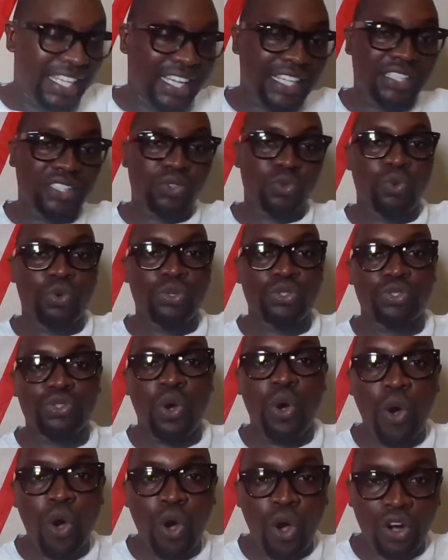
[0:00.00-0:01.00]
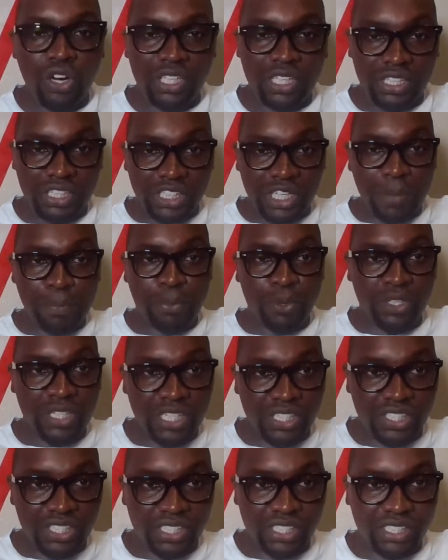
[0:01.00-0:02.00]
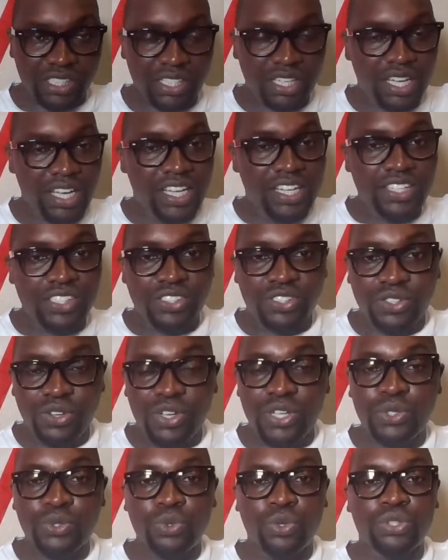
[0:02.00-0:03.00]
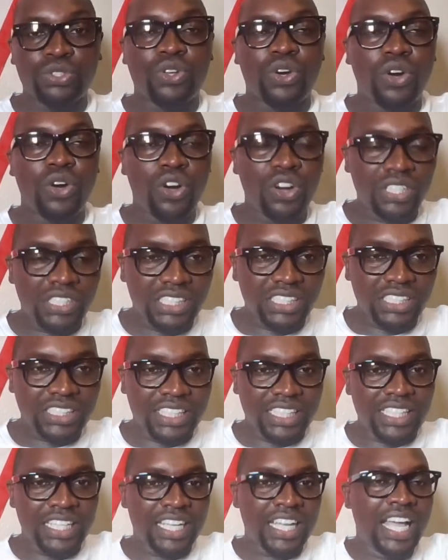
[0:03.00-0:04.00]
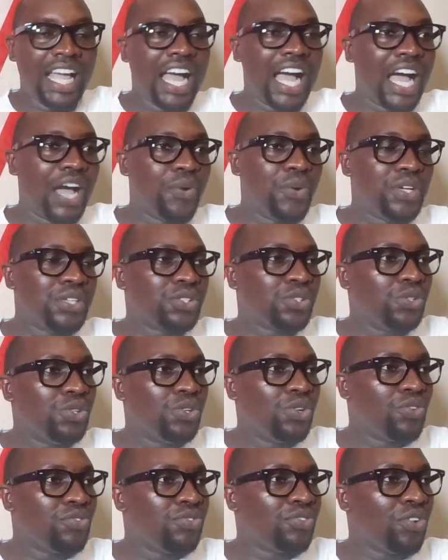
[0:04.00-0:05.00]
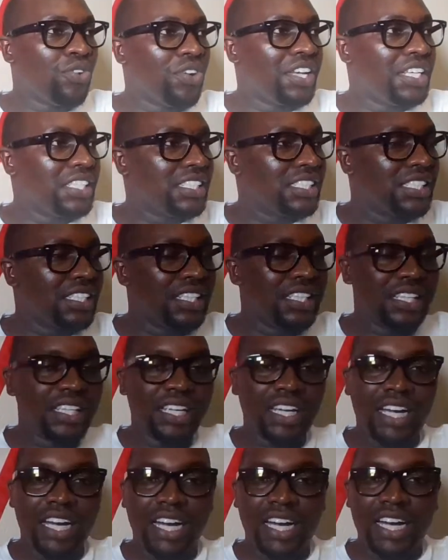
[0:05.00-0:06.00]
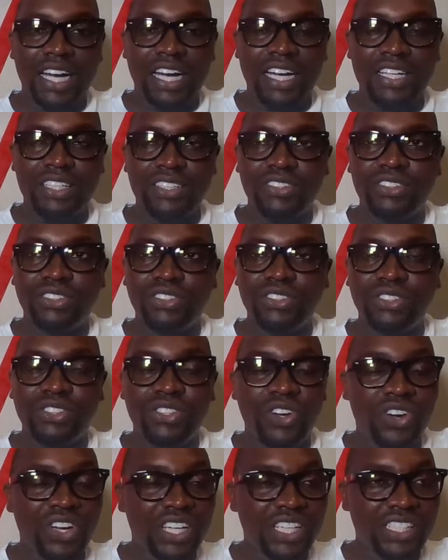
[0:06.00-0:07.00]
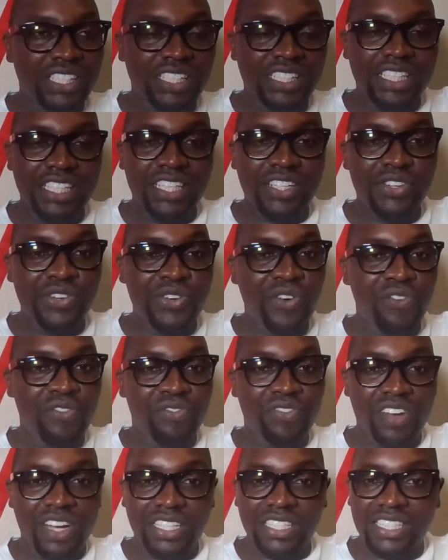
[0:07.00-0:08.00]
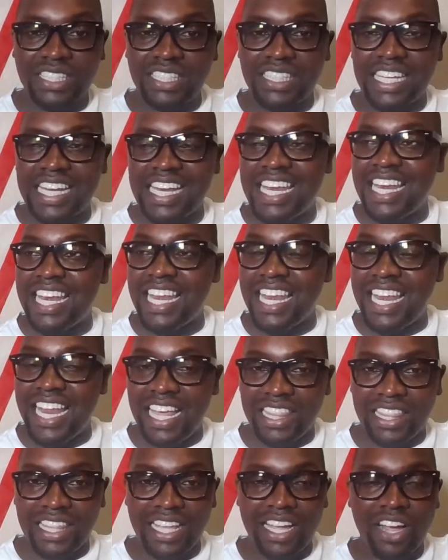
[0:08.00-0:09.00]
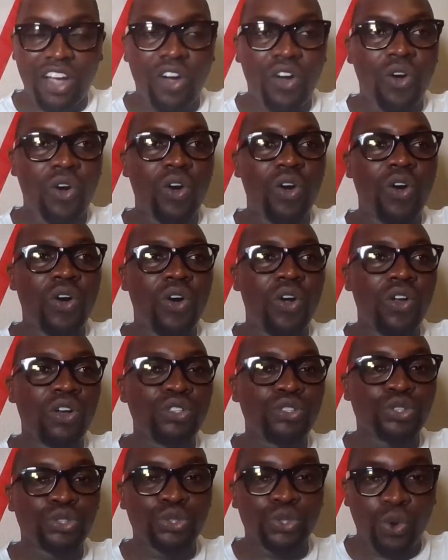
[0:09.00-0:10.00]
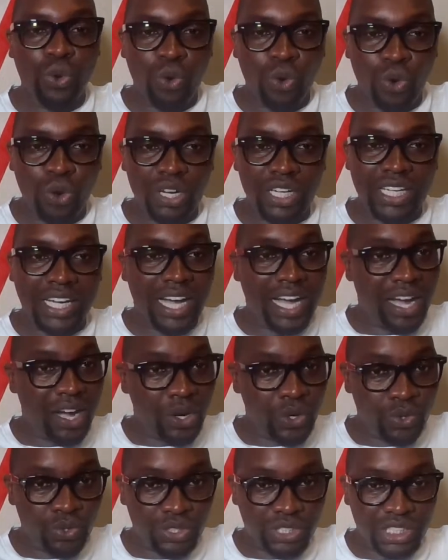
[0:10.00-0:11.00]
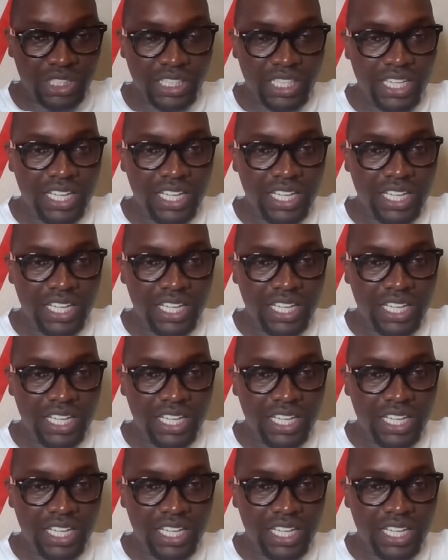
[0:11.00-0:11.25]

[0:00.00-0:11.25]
That was hot, triple digits. So it was hot yesterday. I went to look for AC, no AC, no fans, nothing, all sold out.